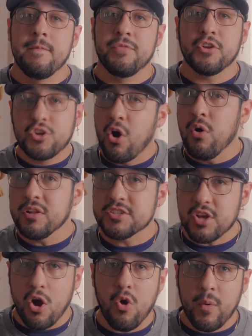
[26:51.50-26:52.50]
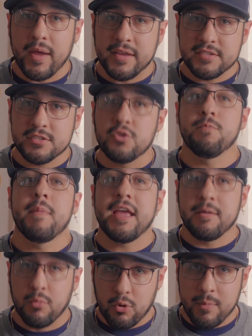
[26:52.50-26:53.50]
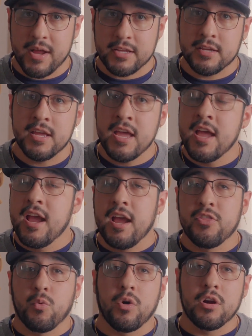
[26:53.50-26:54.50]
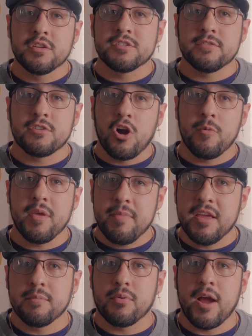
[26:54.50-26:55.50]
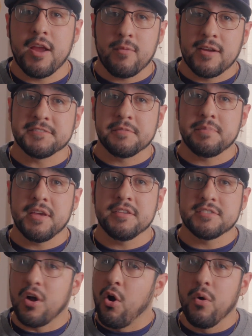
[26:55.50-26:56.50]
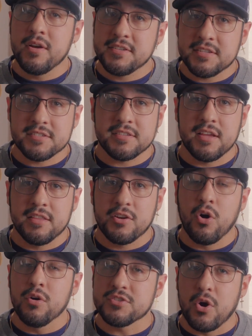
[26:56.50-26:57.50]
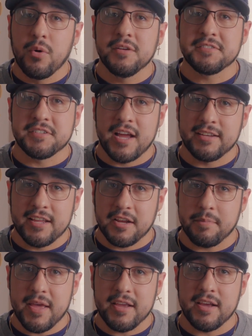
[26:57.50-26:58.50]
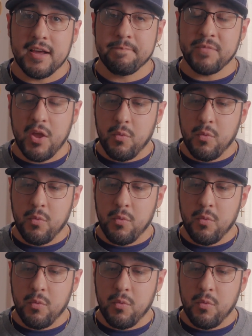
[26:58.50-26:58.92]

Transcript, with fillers: The goal is always to make more money. In the words of Kobe Bean Bryant, rest in peace, the always is the goal is always to not take a pay cut.